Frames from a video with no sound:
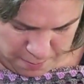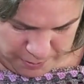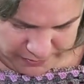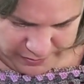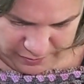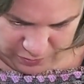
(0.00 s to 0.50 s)

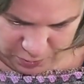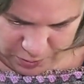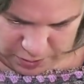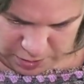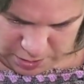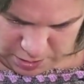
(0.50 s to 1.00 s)
But this
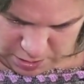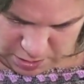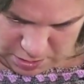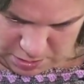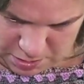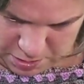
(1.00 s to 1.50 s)
one
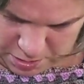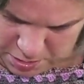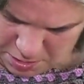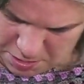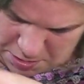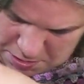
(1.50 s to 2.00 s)

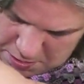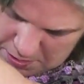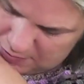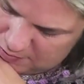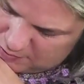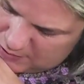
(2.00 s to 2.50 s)
is a